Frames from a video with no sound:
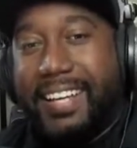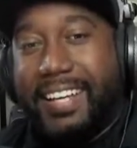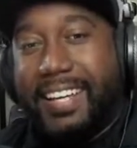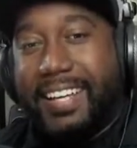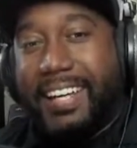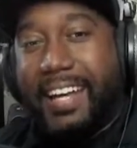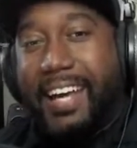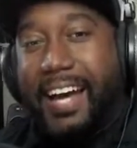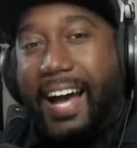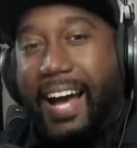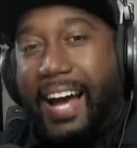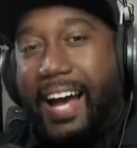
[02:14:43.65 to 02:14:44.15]

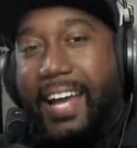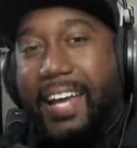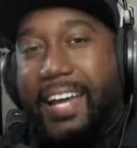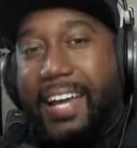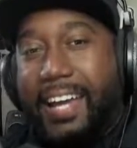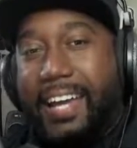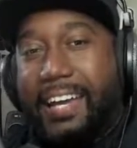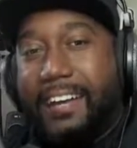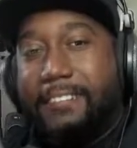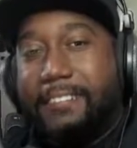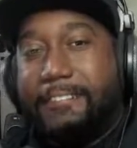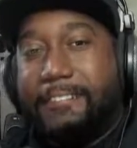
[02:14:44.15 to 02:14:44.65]
Yeah,
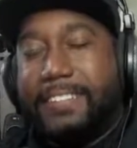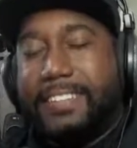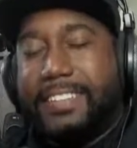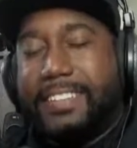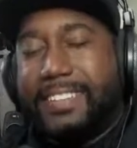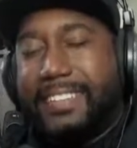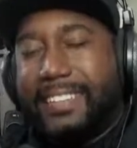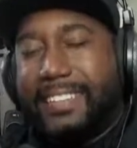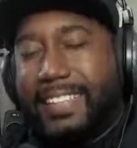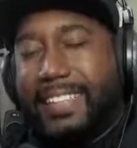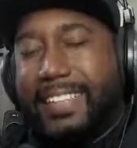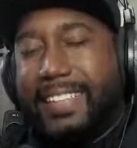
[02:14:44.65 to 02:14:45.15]

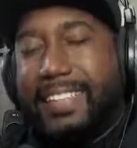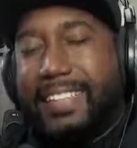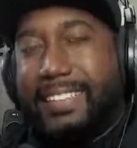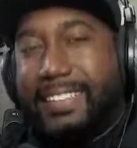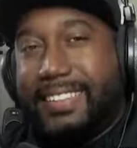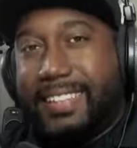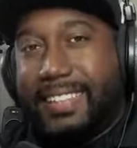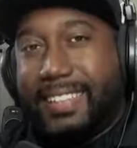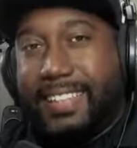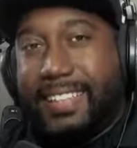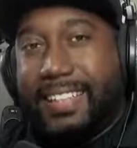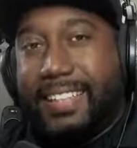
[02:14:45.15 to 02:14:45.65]

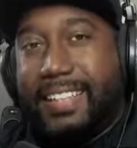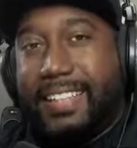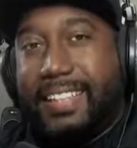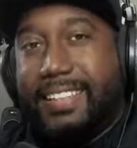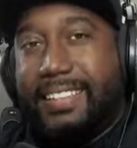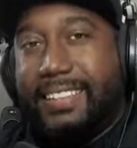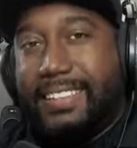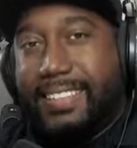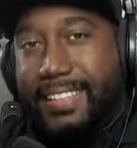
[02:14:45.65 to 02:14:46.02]
IFTTT.